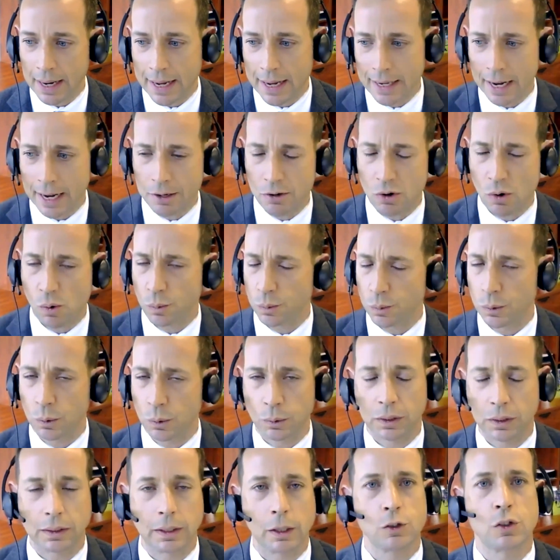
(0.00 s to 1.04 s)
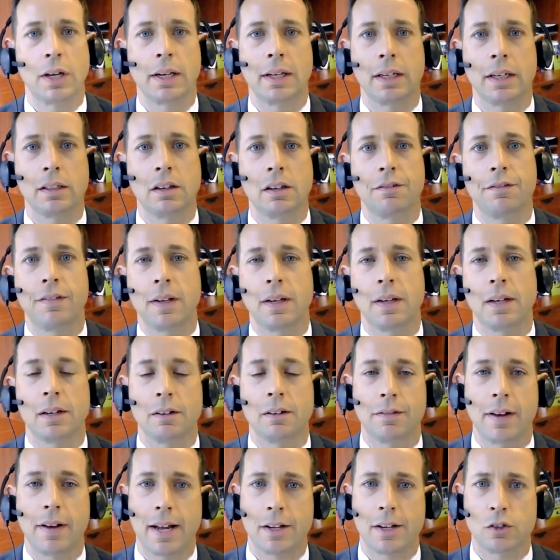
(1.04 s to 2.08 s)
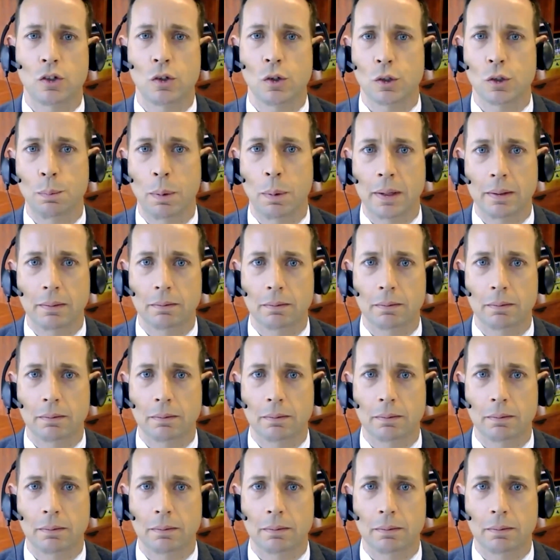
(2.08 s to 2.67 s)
and I don't know that there's any definitive answers, but